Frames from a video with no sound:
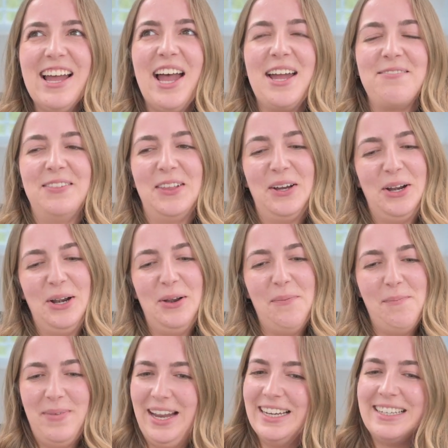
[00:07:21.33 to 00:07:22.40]
I've learned
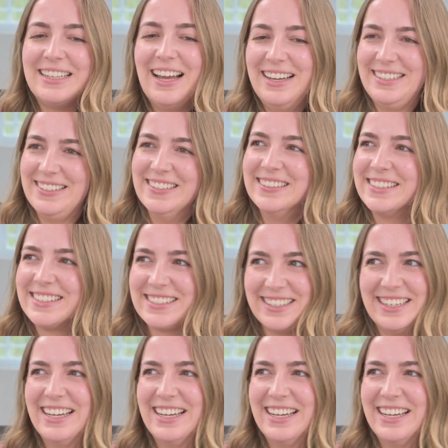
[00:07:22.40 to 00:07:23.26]
many lessons.